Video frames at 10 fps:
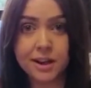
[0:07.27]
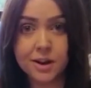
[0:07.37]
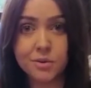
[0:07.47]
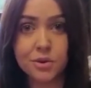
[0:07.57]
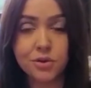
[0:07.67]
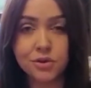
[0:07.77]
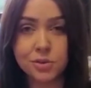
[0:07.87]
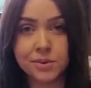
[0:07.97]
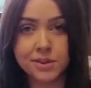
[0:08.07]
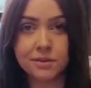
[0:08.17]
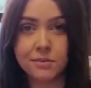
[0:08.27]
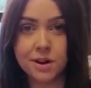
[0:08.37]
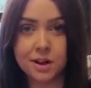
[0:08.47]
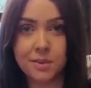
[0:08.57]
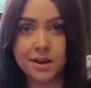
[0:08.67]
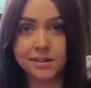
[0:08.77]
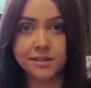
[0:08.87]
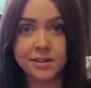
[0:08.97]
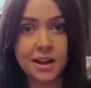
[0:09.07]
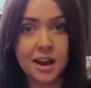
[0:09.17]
I would 100% recommend.